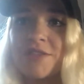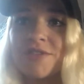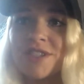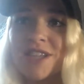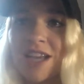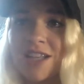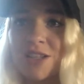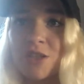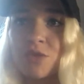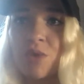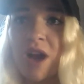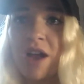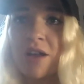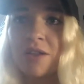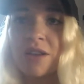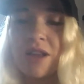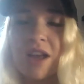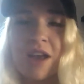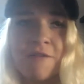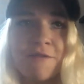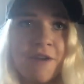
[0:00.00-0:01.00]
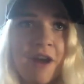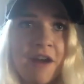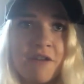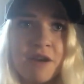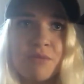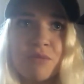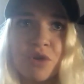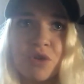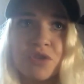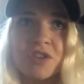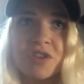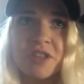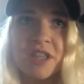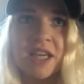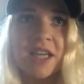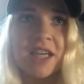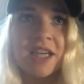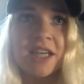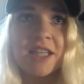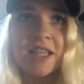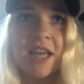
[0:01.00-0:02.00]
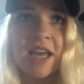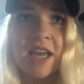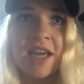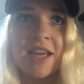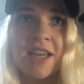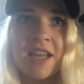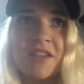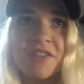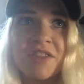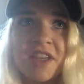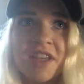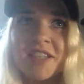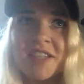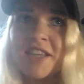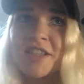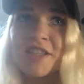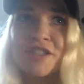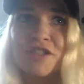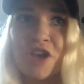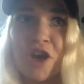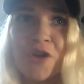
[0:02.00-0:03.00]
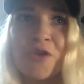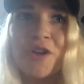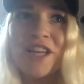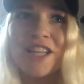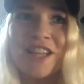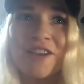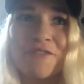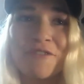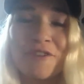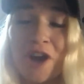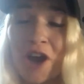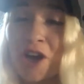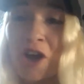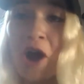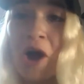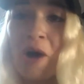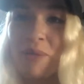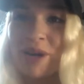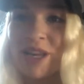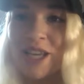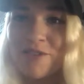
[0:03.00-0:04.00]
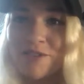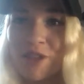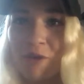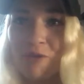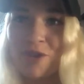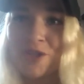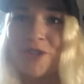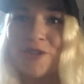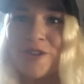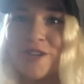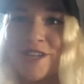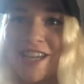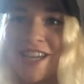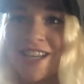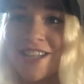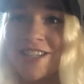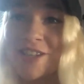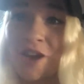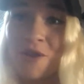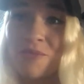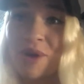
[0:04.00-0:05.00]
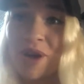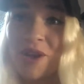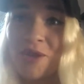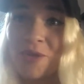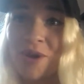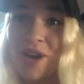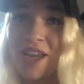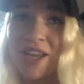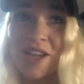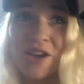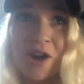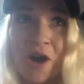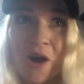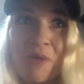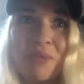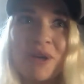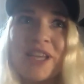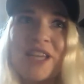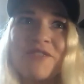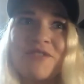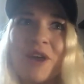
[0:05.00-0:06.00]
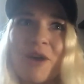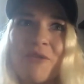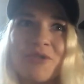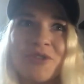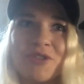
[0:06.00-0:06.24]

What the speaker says: have said as well, I very much think that this is totally different. I can't believe that was 3 years ago, by the way. Can't believe that